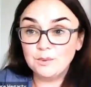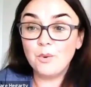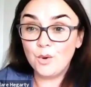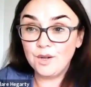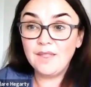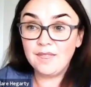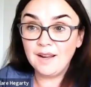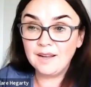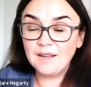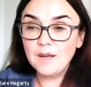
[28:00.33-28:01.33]
the board, I
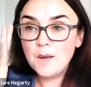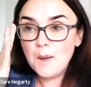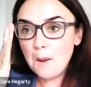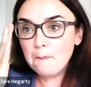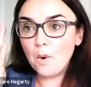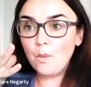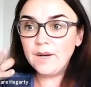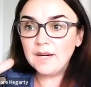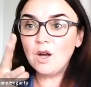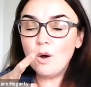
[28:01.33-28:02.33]
think. But
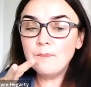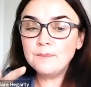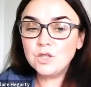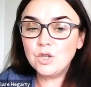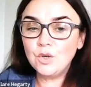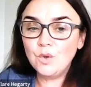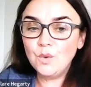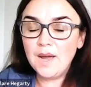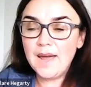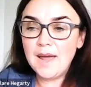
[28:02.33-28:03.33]
when it comes
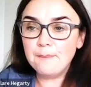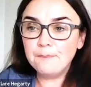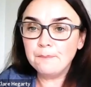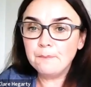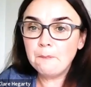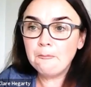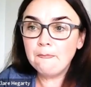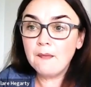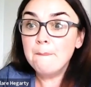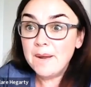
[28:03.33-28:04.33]
to
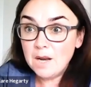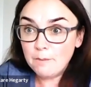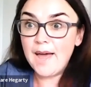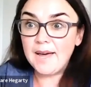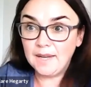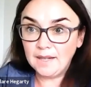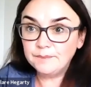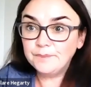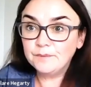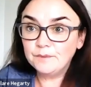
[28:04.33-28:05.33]
meal planning,
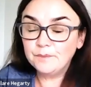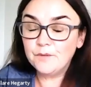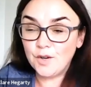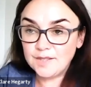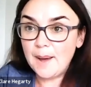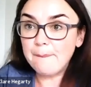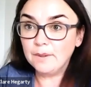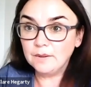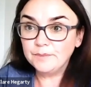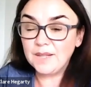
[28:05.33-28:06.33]
for
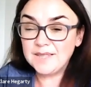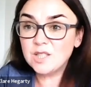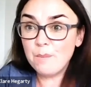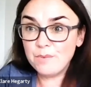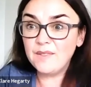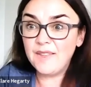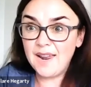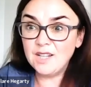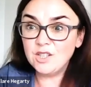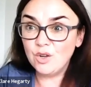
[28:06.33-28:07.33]
example, that's something that
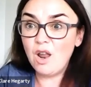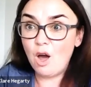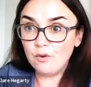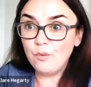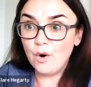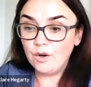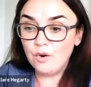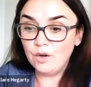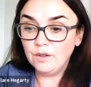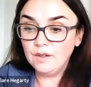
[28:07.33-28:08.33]
I do a lot of work
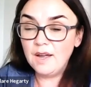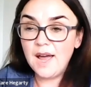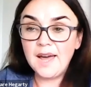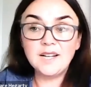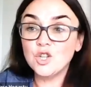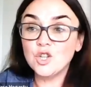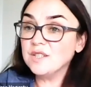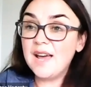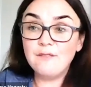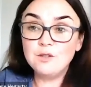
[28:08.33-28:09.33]
on, and it
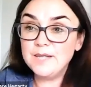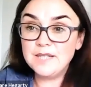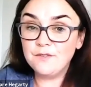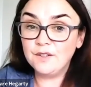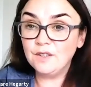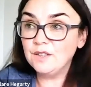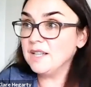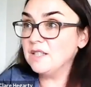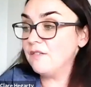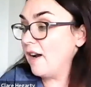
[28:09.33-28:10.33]
doesn't have to be difficult.
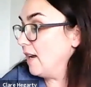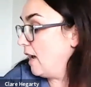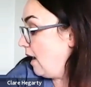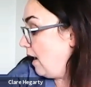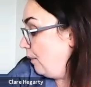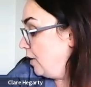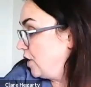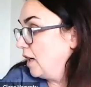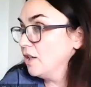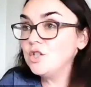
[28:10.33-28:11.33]
It's very, I wish
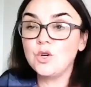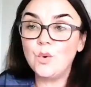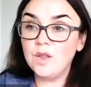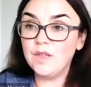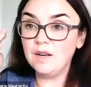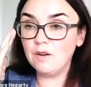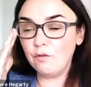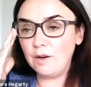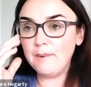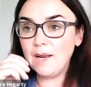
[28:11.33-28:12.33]
I could show you the
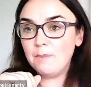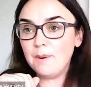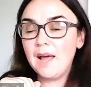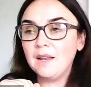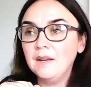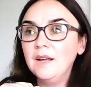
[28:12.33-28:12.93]
lovely meal plan